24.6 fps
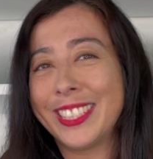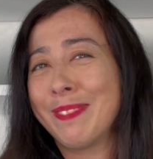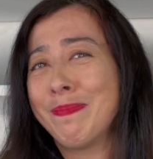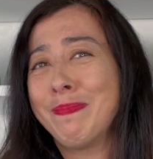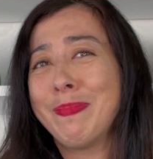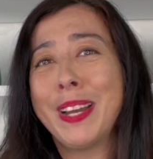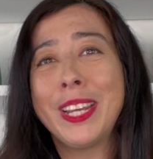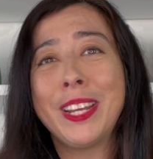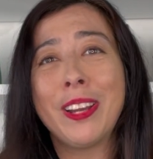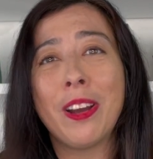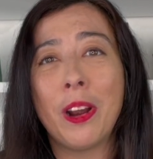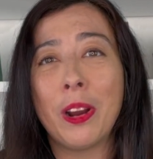
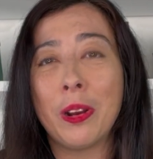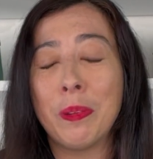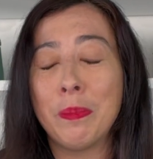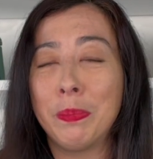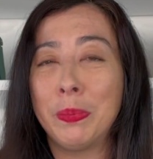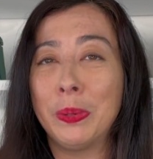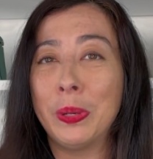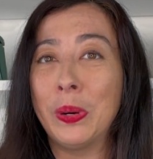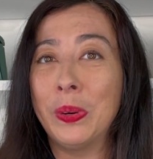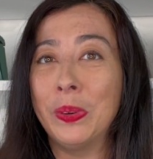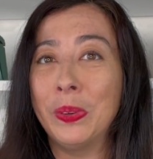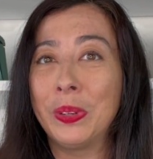My heart
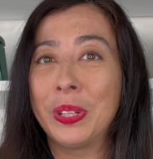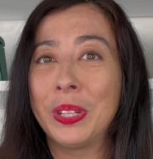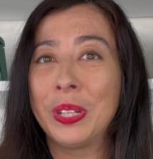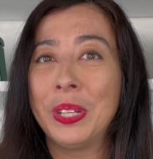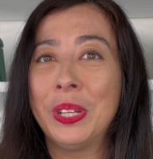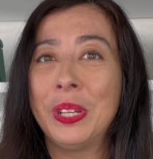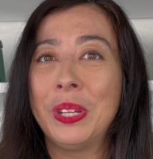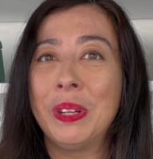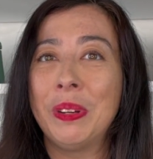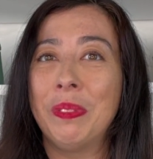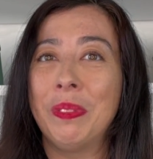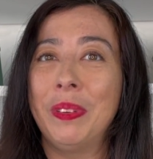broke
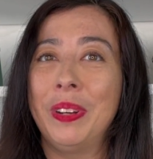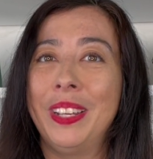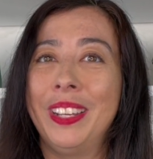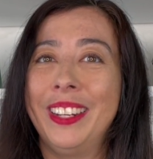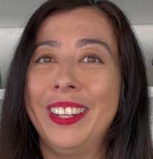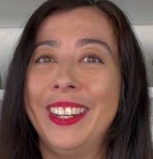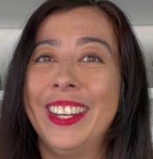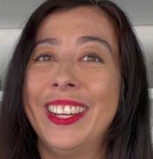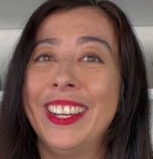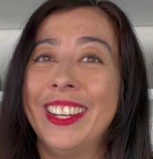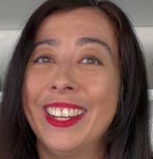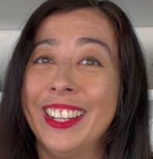when
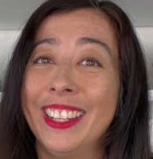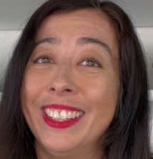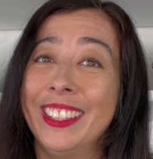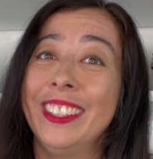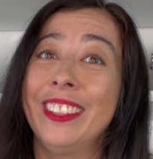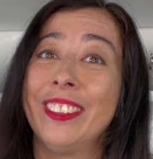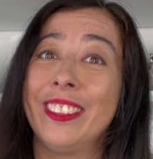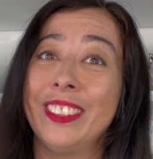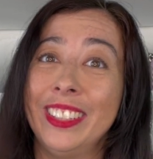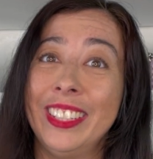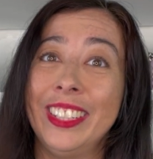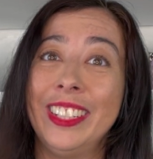
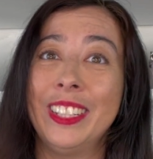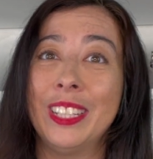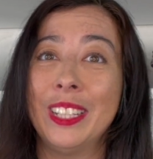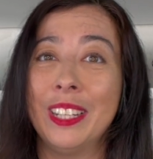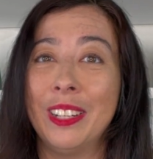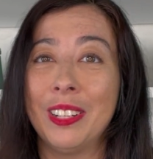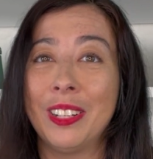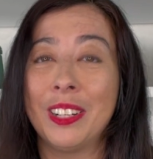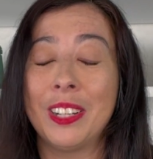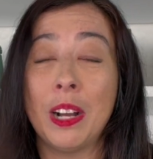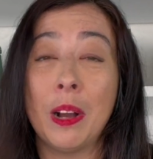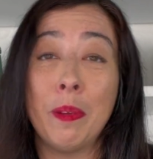literally
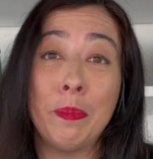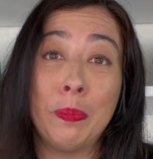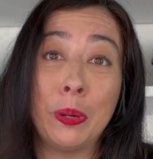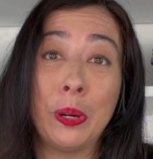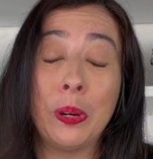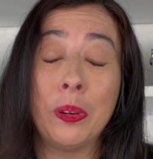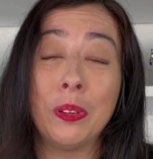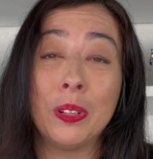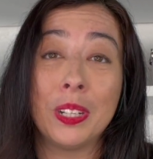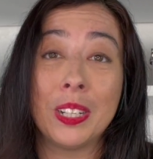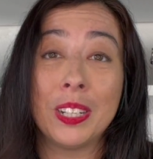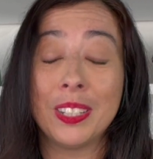the cup
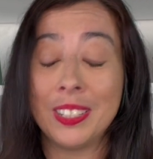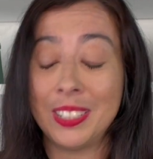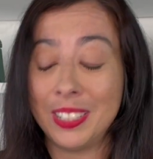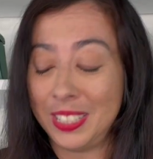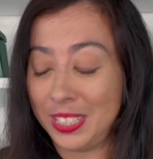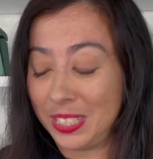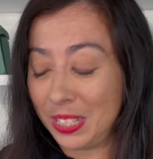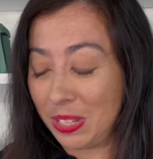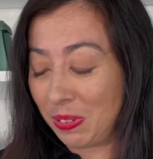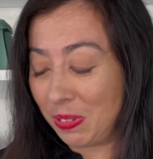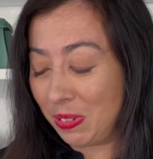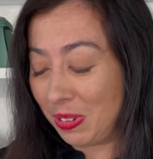broke.
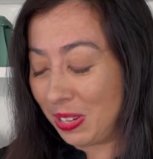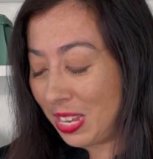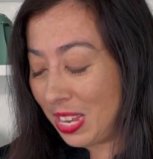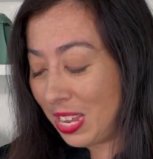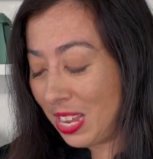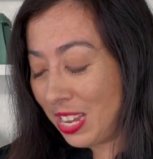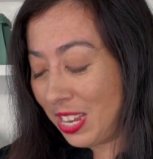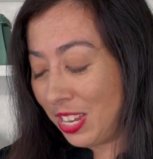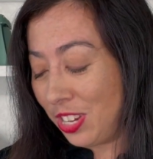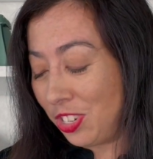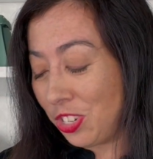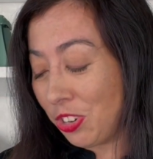So
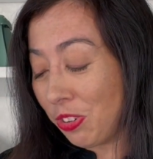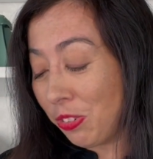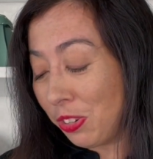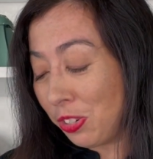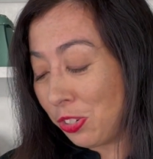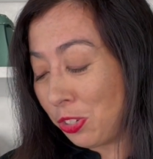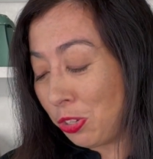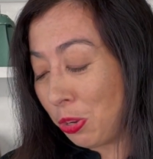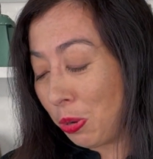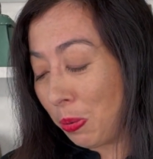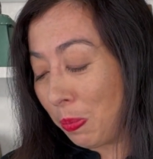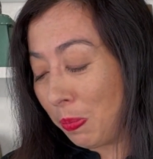he showed it
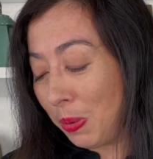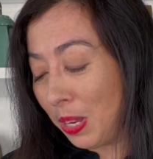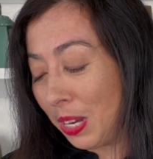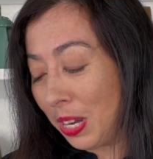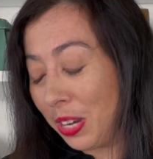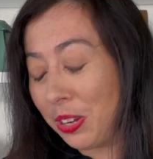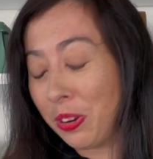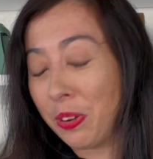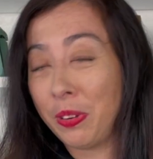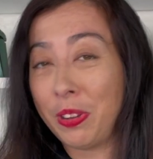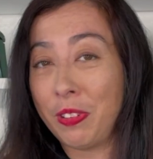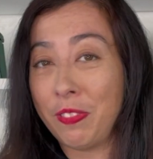to me, and I
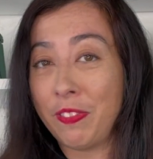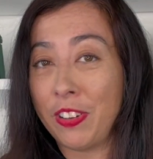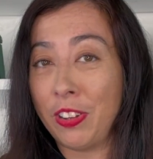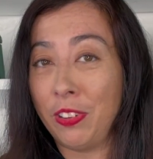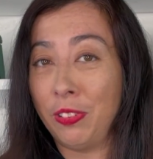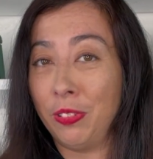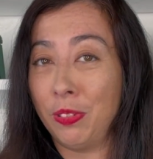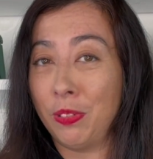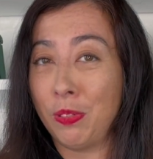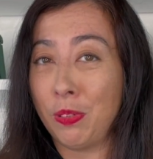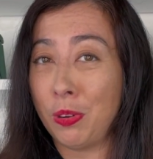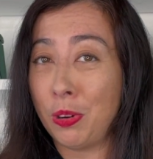know he
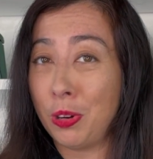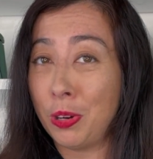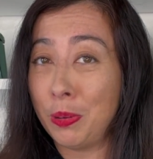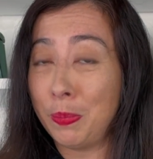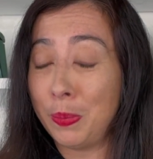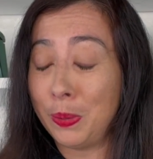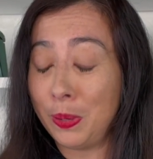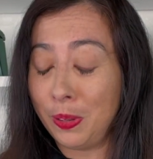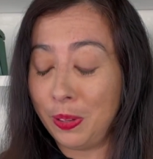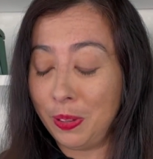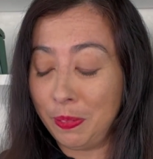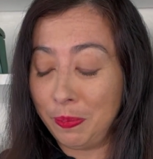felt
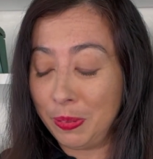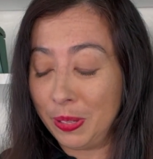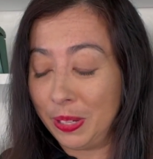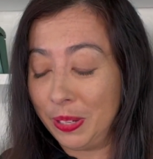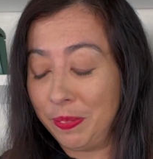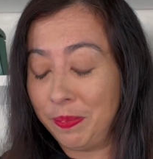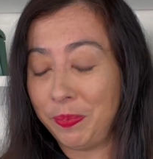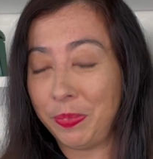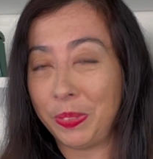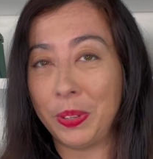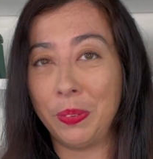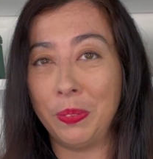horrible, but
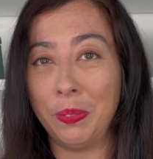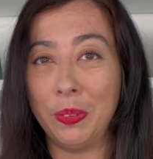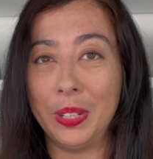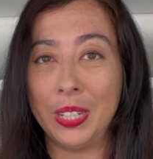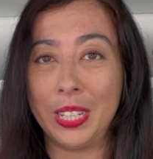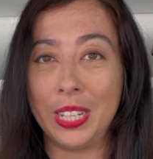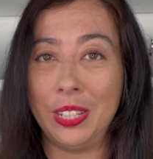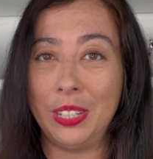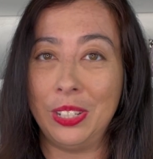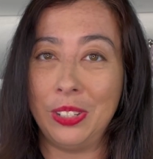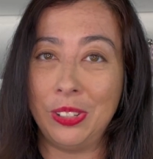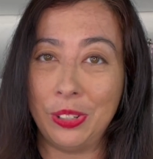what
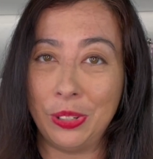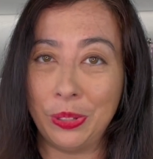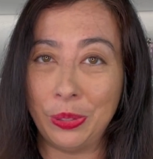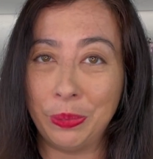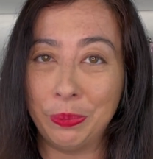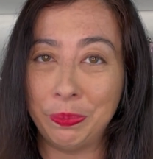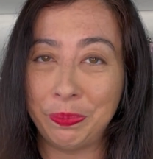can you do?